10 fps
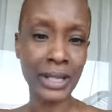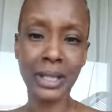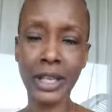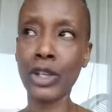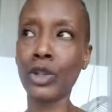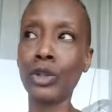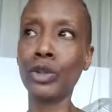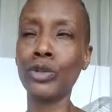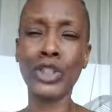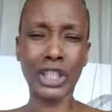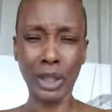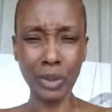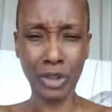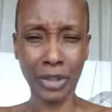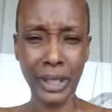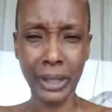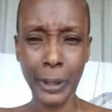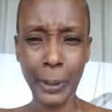still children.